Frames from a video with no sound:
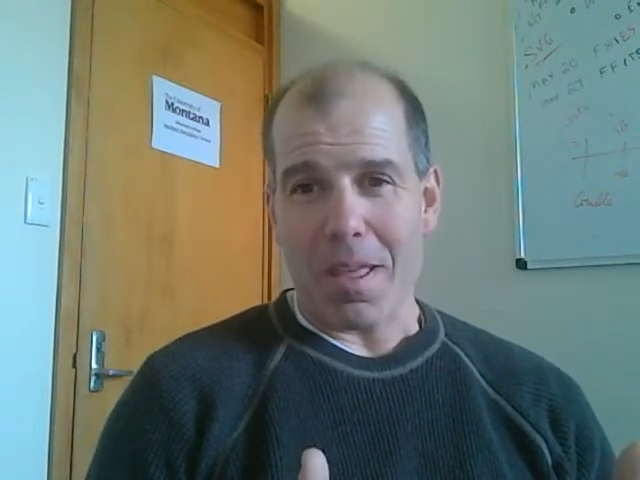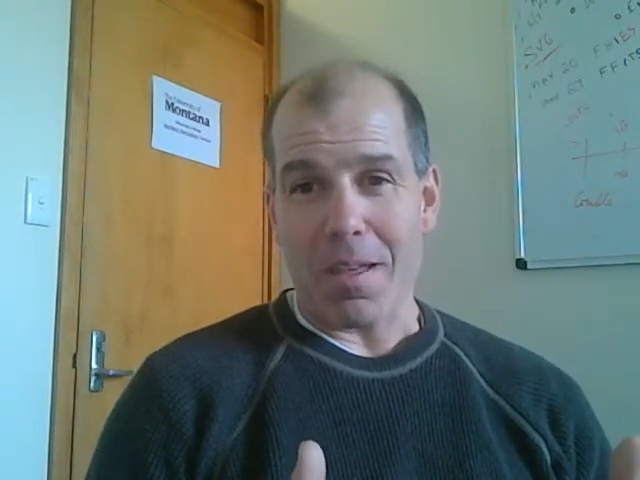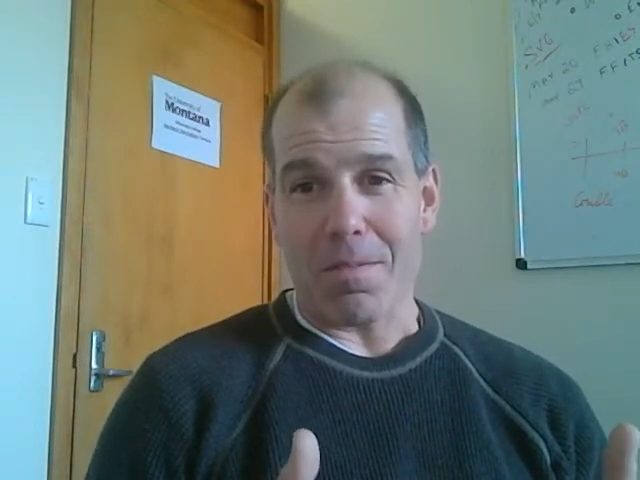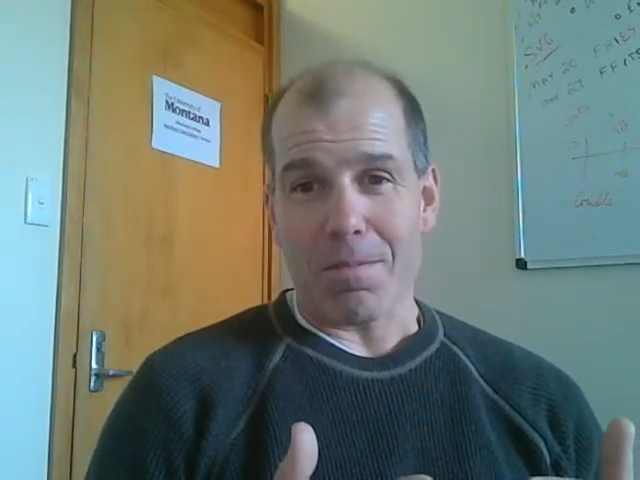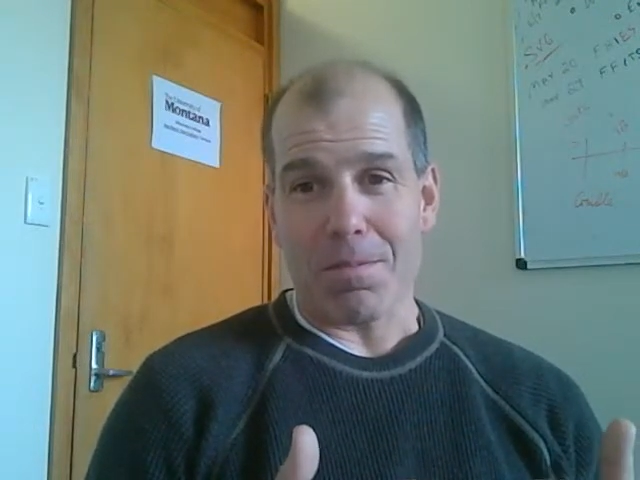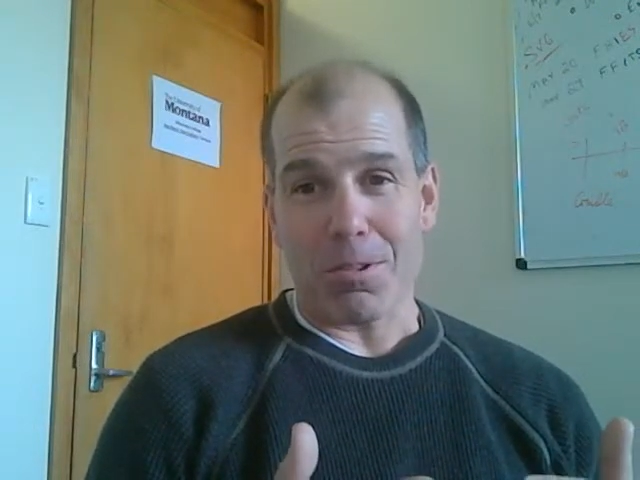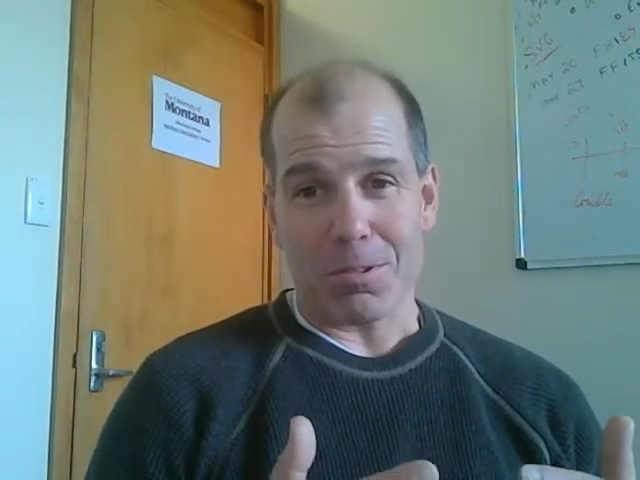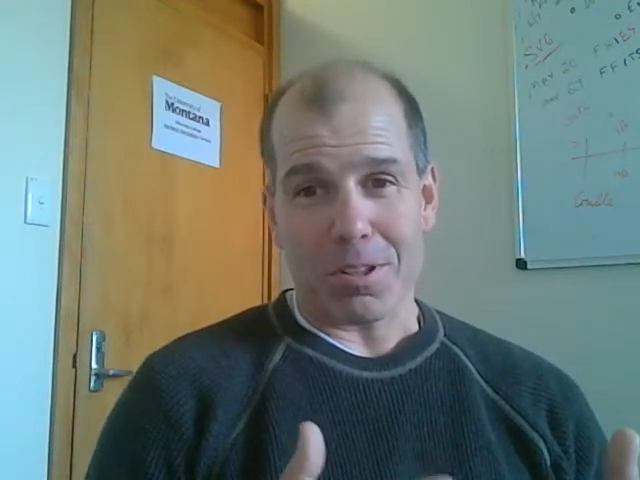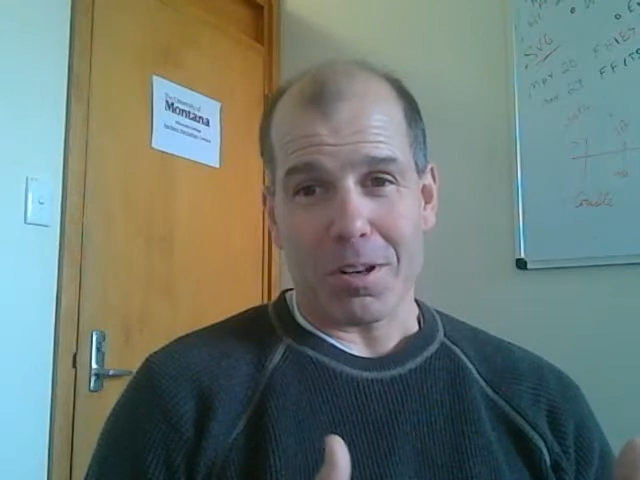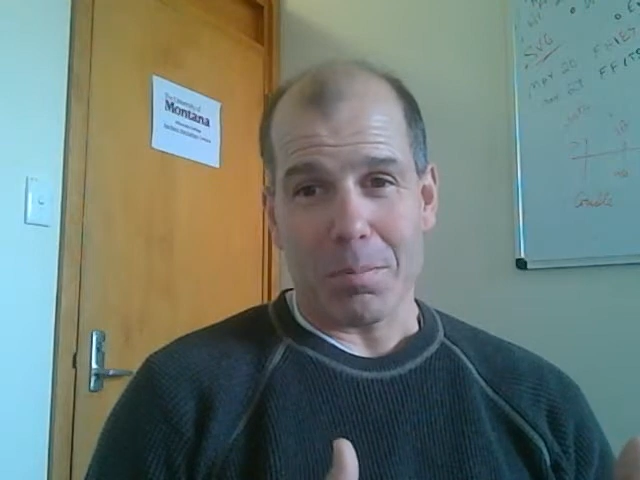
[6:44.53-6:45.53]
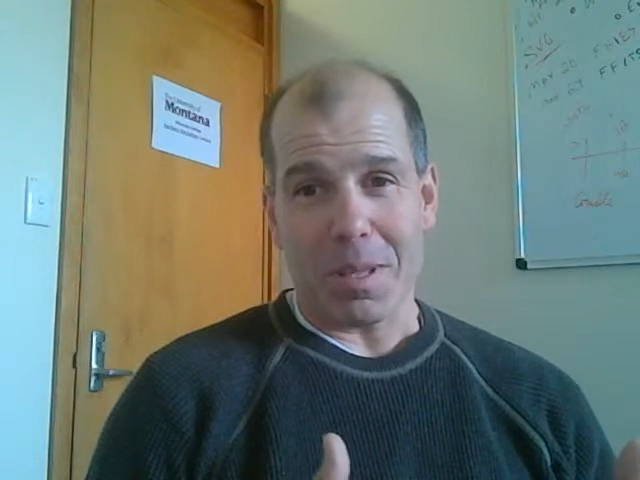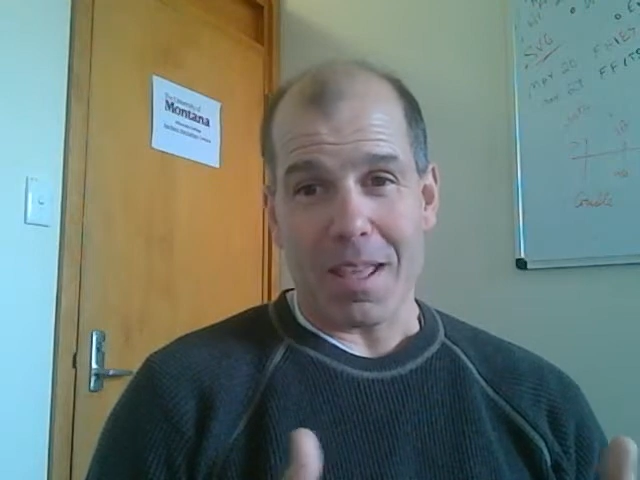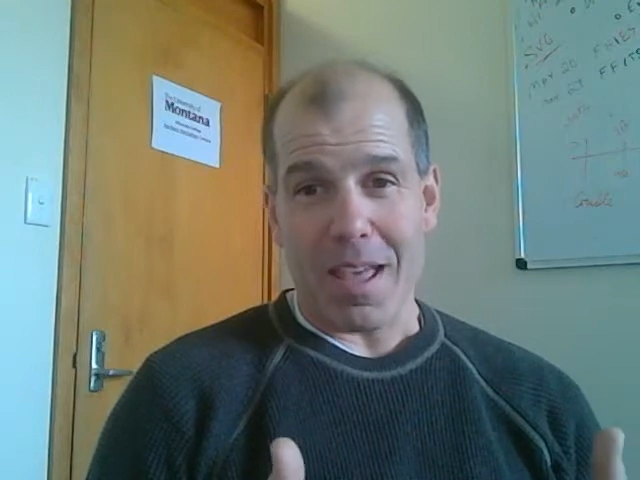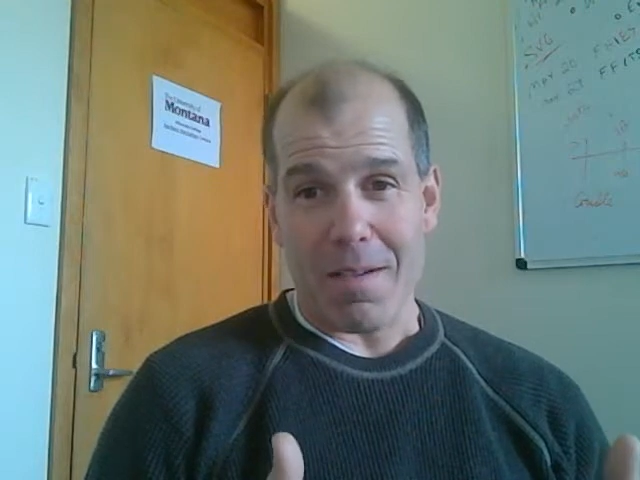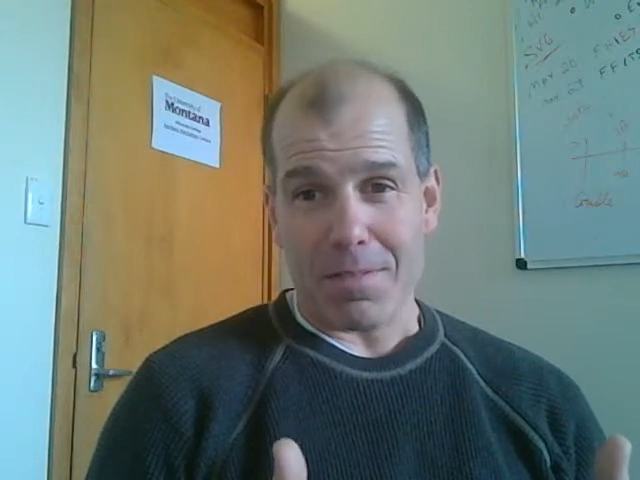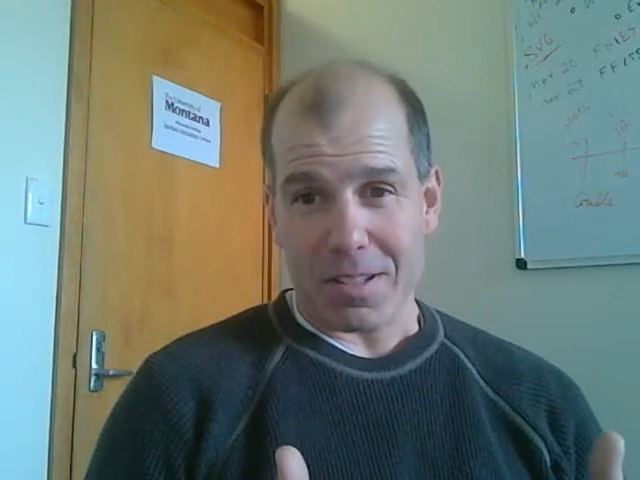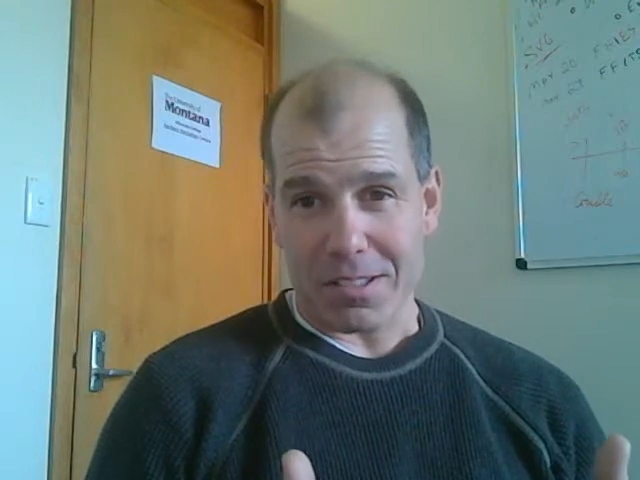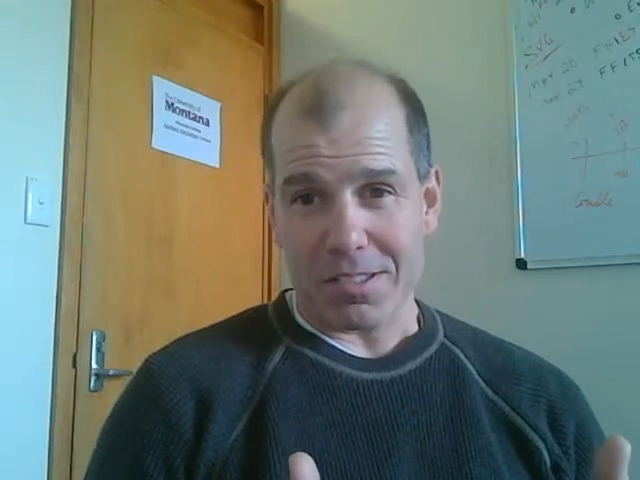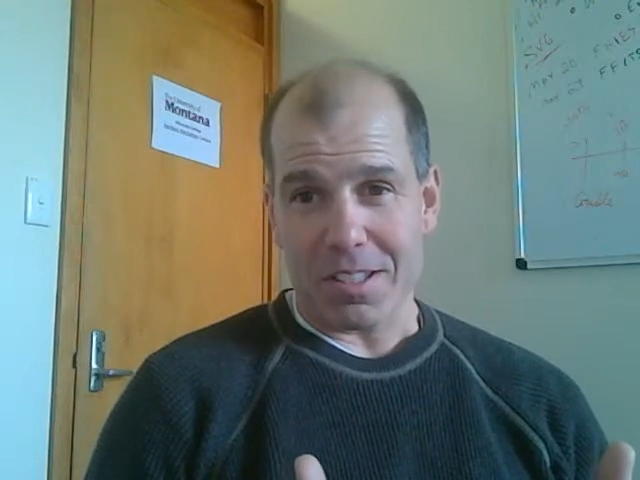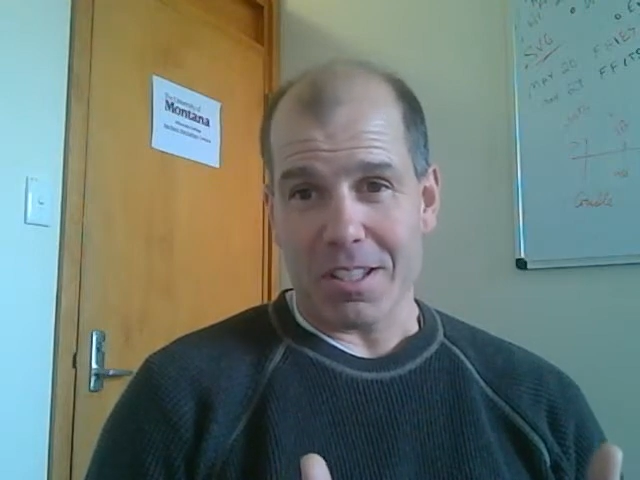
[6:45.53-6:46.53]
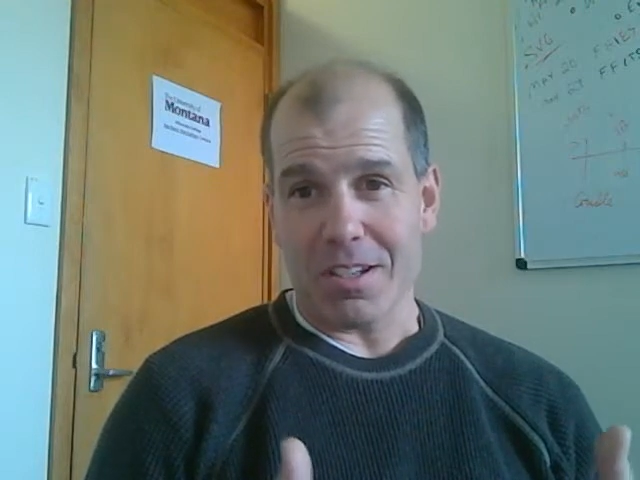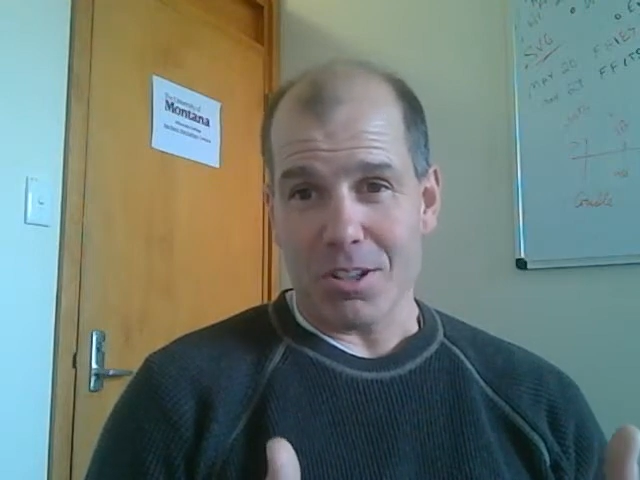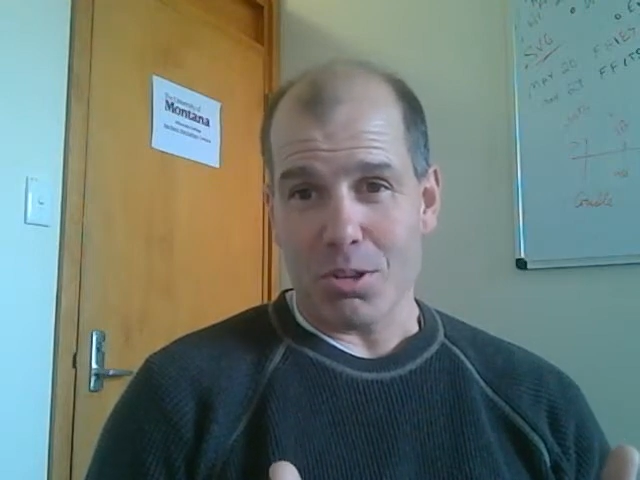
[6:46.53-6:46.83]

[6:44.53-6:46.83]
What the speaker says: if there's going to be efficacy in the